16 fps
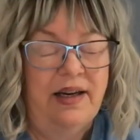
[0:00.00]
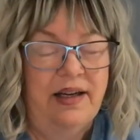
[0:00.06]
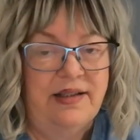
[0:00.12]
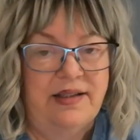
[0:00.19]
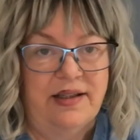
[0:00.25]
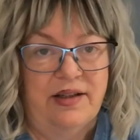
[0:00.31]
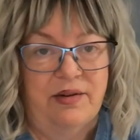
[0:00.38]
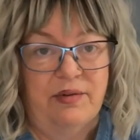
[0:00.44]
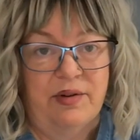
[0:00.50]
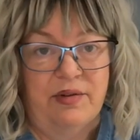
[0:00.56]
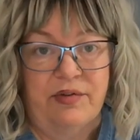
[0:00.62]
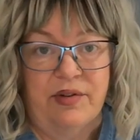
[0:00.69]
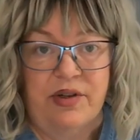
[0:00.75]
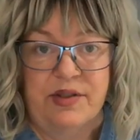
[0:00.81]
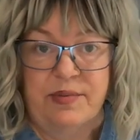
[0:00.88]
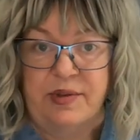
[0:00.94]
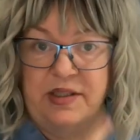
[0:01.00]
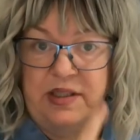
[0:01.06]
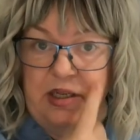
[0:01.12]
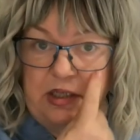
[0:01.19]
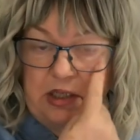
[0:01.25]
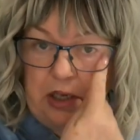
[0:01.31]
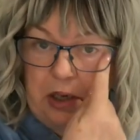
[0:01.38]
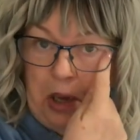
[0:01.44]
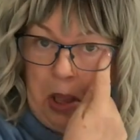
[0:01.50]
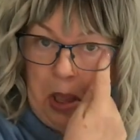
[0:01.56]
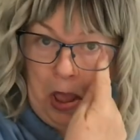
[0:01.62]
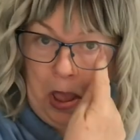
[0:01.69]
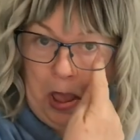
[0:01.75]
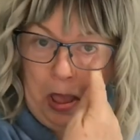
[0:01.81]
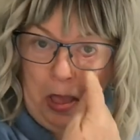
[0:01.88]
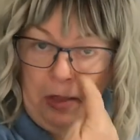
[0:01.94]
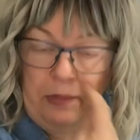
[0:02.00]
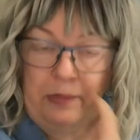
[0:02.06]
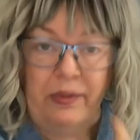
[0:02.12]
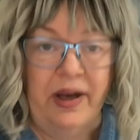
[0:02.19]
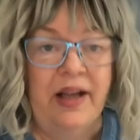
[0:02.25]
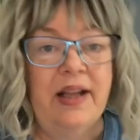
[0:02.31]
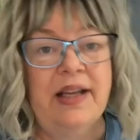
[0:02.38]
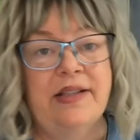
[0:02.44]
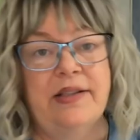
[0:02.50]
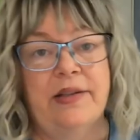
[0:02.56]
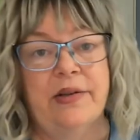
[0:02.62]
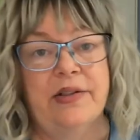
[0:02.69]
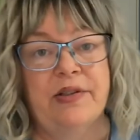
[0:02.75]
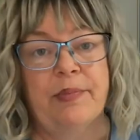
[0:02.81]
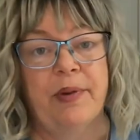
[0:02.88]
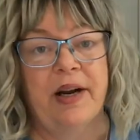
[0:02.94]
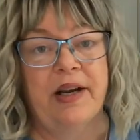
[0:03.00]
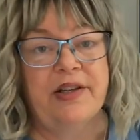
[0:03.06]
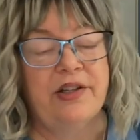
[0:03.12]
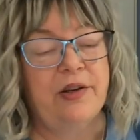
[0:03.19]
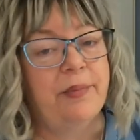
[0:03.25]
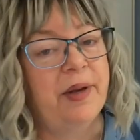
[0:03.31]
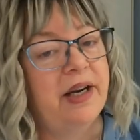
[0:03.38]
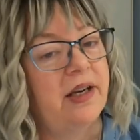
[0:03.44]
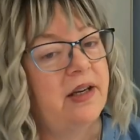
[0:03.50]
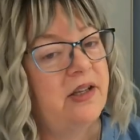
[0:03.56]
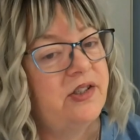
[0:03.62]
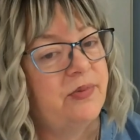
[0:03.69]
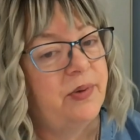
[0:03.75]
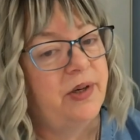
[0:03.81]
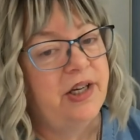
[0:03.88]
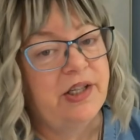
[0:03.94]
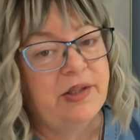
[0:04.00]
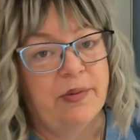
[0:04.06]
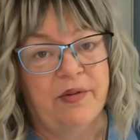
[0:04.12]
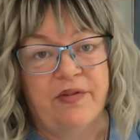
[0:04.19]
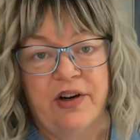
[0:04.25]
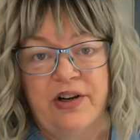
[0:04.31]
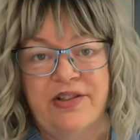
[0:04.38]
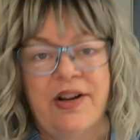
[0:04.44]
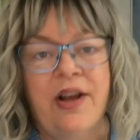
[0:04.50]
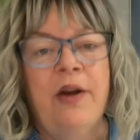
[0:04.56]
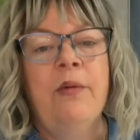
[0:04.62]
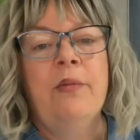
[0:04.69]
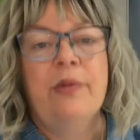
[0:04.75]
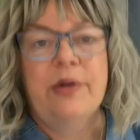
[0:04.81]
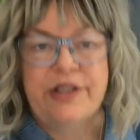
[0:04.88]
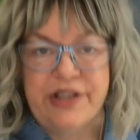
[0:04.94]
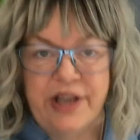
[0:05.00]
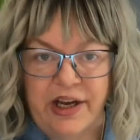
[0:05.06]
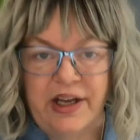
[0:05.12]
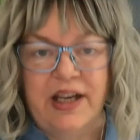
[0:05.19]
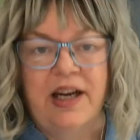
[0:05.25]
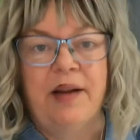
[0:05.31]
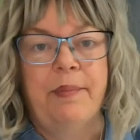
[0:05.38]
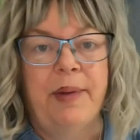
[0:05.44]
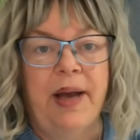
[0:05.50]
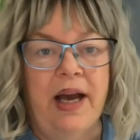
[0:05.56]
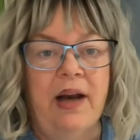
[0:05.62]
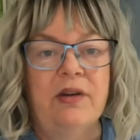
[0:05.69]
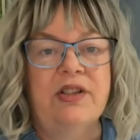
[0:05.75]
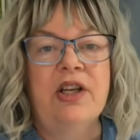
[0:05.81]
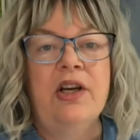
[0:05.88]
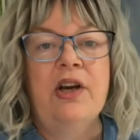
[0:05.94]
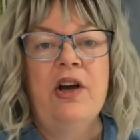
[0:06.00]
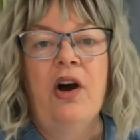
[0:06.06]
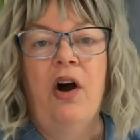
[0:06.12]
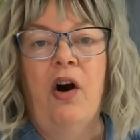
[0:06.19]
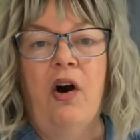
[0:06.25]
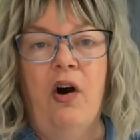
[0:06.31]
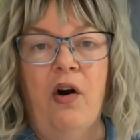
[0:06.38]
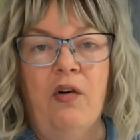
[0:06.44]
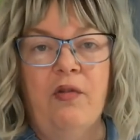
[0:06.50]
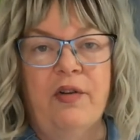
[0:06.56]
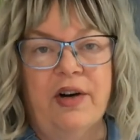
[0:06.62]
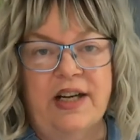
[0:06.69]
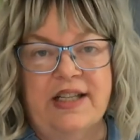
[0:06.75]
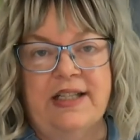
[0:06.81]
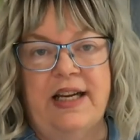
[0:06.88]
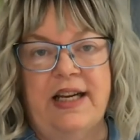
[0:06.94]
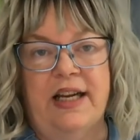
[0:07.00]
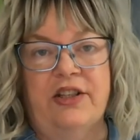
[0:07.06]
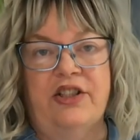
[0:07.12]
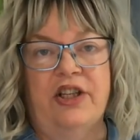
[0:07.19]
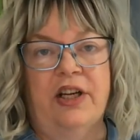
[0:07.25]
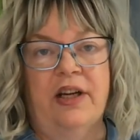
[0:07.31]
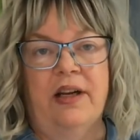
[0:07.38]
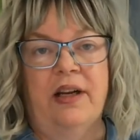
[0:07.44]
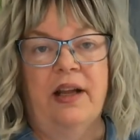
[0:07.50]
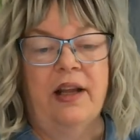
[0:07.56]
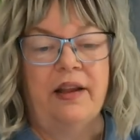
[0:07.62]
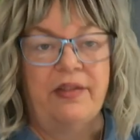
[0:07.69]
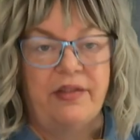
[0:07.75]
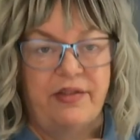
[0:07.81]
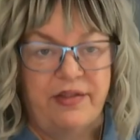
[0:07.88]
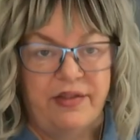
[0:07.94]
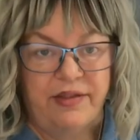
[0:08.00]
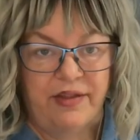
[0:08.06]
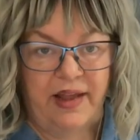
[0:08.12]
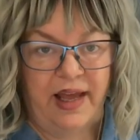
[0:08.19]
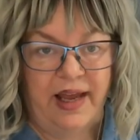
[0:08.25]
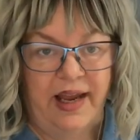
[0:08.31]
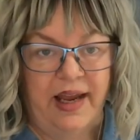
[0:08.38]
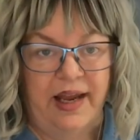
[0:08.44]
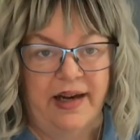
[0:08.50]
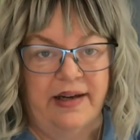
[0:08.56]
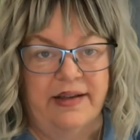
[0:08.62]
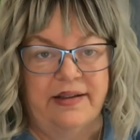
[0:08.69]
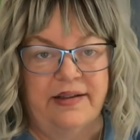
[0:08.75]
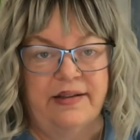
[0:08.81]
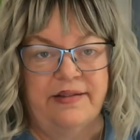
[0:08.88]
it's in a reverse position. Well, that's no surprise. Two of Pentacles, when it's reversed, we're talking about overextension and